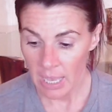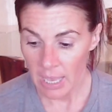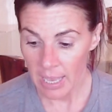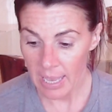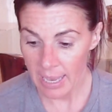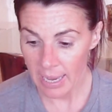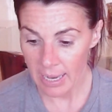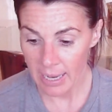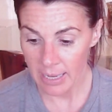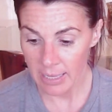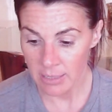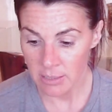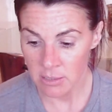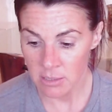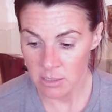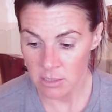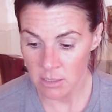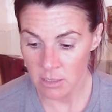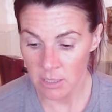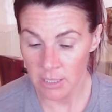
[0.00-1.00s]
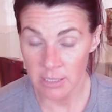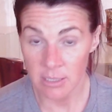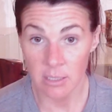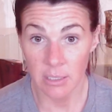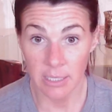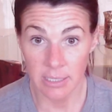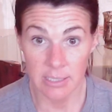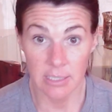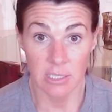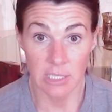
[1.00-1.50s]
and
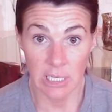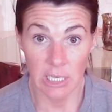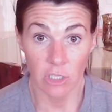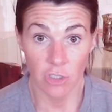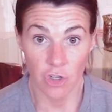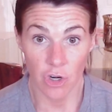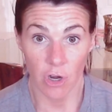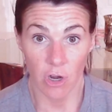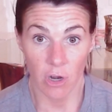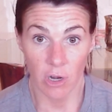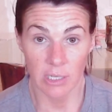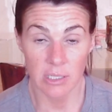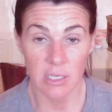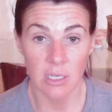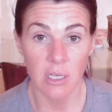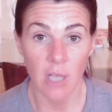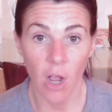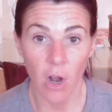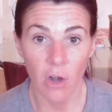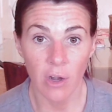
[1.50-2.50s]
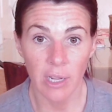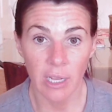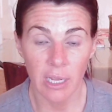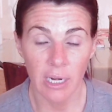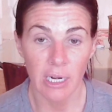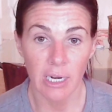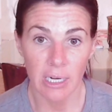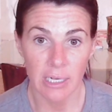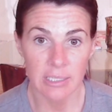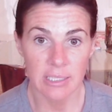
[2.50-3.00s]
it's a teacher. It's a guardian
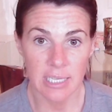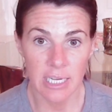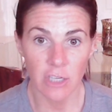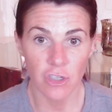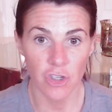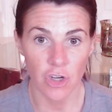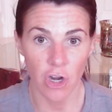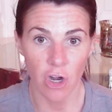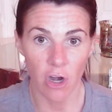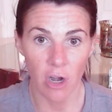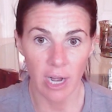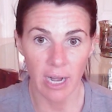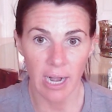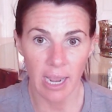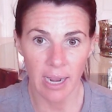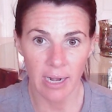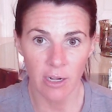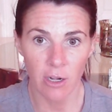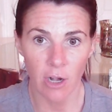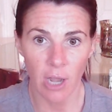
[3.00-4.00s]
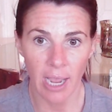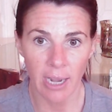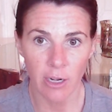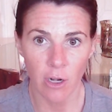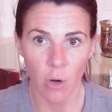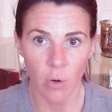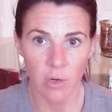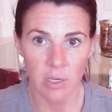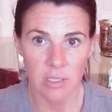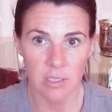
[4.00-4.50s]
and a teacher. And I
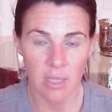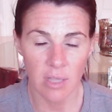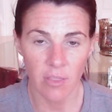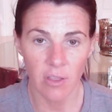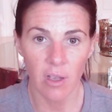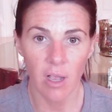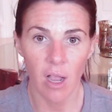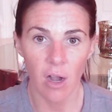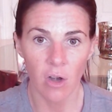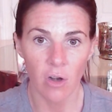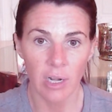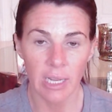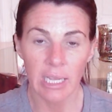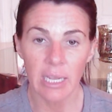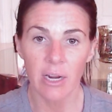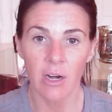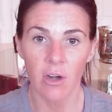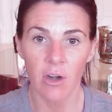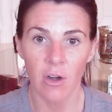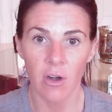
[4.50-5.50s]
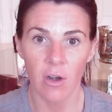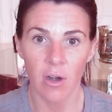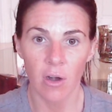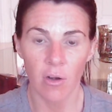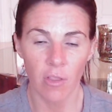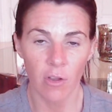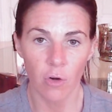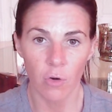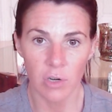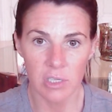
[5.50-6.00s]
noticed that the card here, or
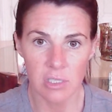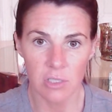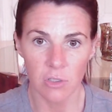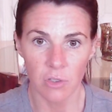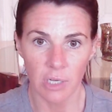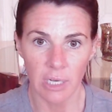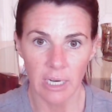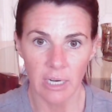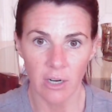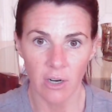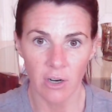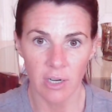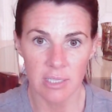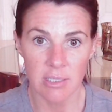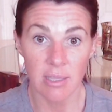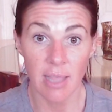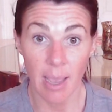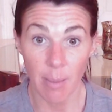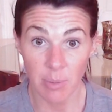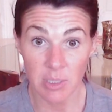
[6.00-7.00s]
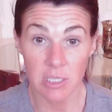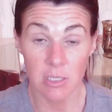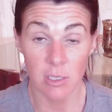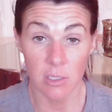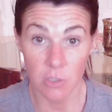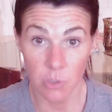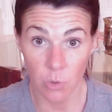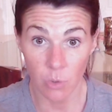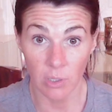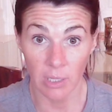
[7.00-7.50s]
the crystal here, is lapis
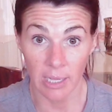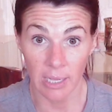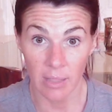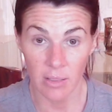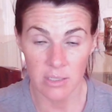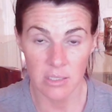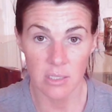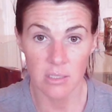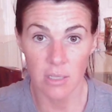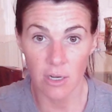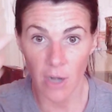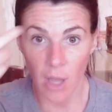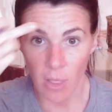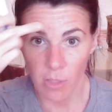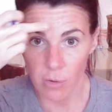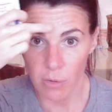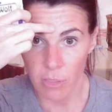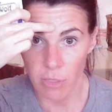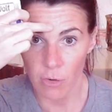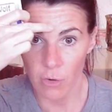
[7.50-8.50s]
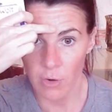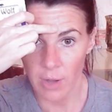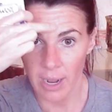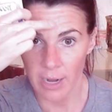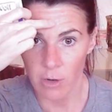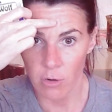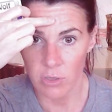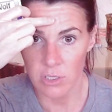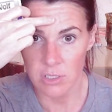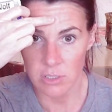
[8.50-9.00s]
lazuli. This is another third eye
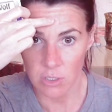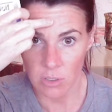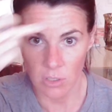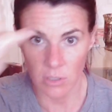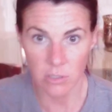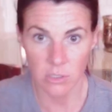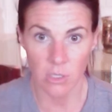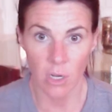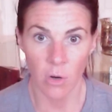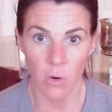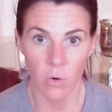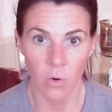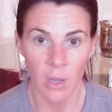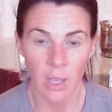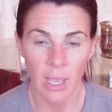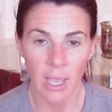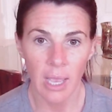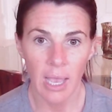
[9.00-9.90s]
crystal. So